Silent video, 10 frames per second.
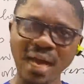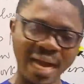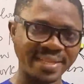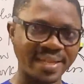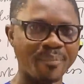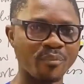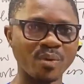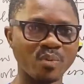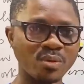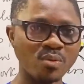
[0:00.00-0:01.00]
at that
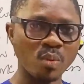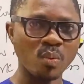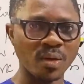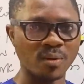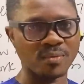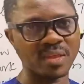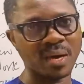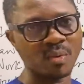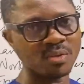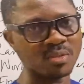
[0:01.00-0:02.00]
point we know well
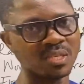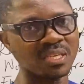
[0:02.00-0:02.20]
that what?